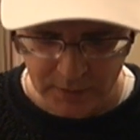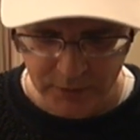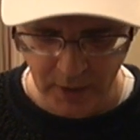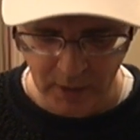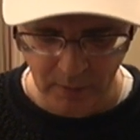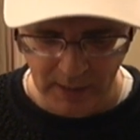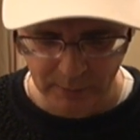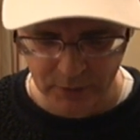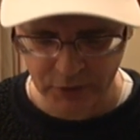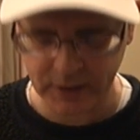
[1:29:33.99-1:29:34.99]
So
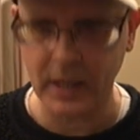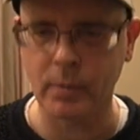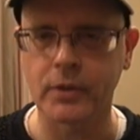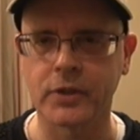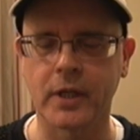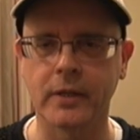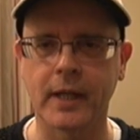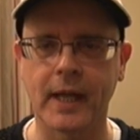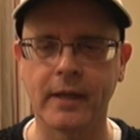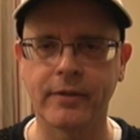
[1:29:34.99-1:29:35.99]
I will see you on
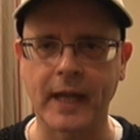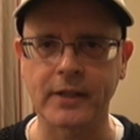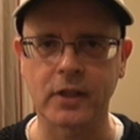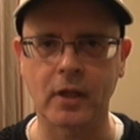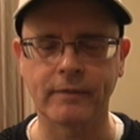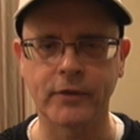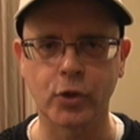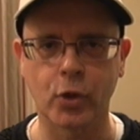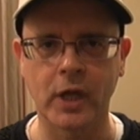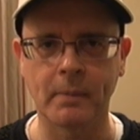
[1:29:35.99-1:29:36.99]
Sunday. Thanks a lot for
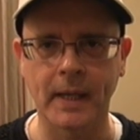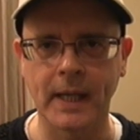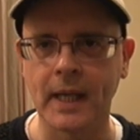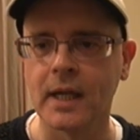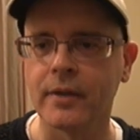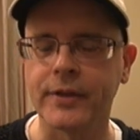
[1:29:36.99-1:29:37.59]
joining me.